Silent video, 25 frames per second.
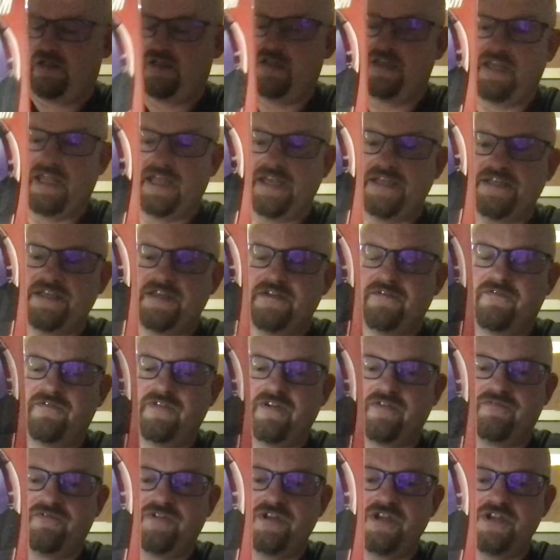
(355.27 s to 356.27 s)

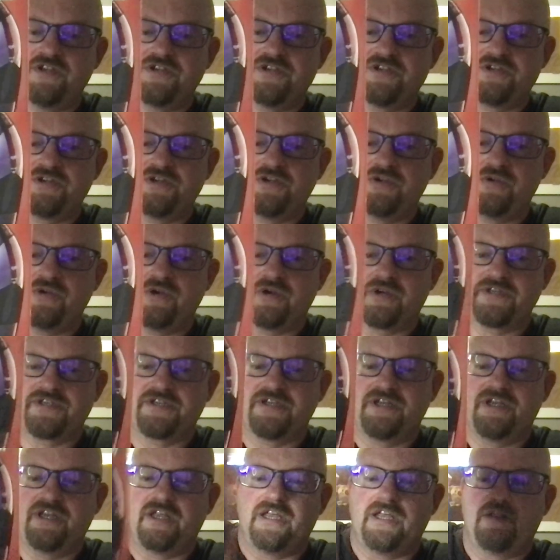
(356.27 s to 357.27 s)
1950s New York
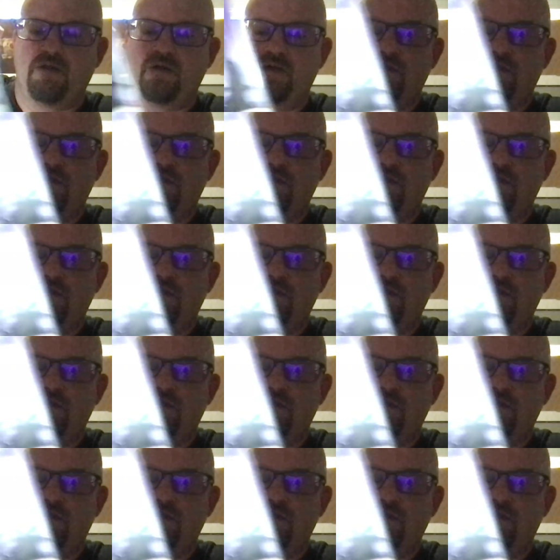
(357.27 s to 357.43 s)
City,